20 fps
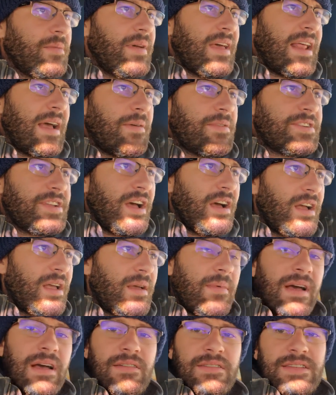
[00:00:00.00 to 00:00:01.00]
bit, I would talk
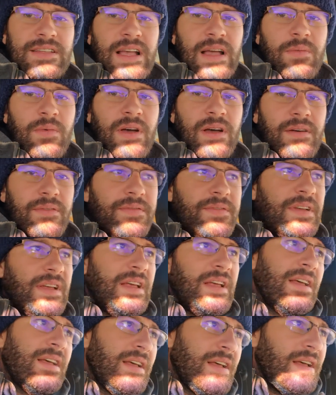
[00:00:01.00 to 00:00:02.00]
about some of
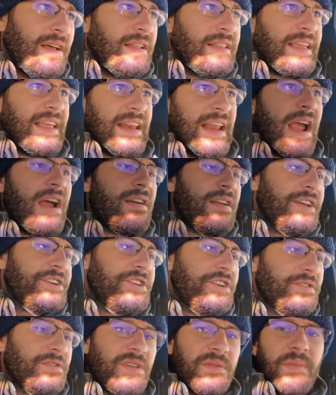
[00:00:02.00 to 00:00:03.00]
the inherent
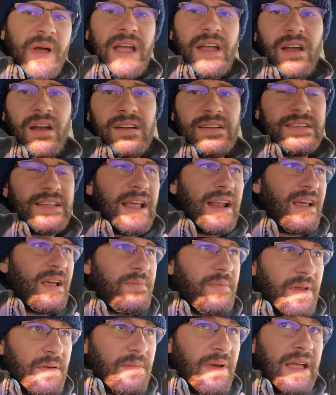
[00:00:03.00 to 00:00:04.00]
issues with my current
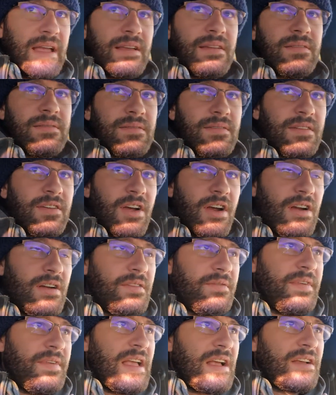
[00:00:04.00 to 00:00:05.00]
setup and my
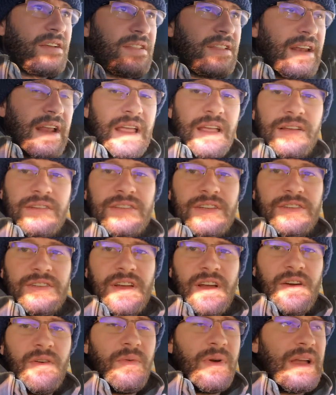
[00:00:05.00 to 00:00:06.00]
current vehicle that I use to
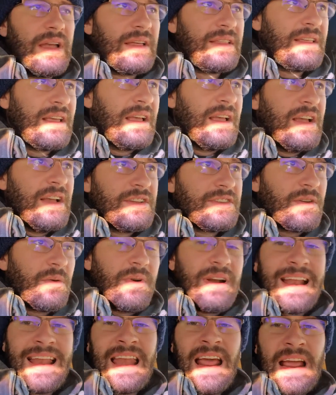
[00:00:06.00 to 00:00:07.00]
tow with. So
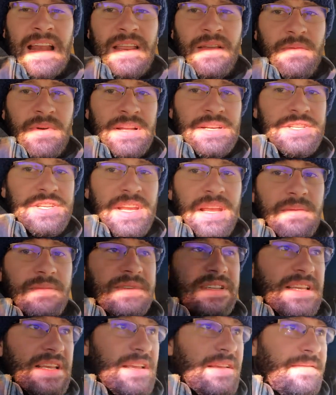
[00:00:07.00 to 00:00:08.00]
we're in a 91
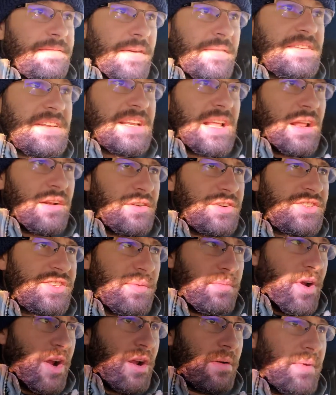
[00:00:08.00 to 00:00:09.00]
GMC 1500
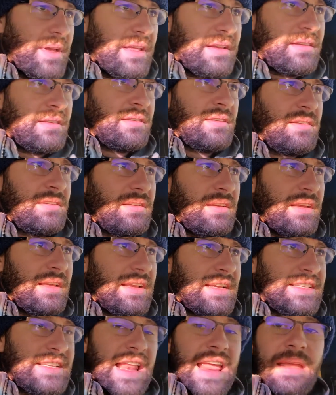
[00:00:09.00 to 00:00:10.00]
Suburban. It
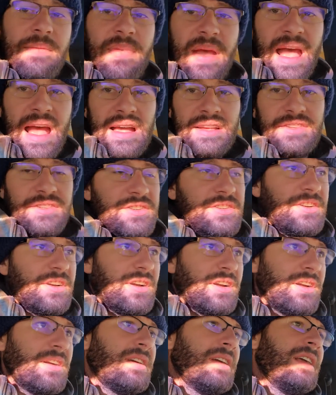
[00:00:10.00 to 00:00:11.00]
is an
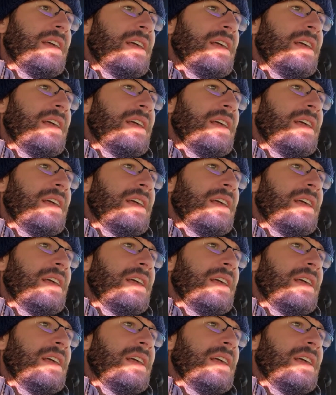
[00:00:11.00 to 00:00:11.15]
8-passenger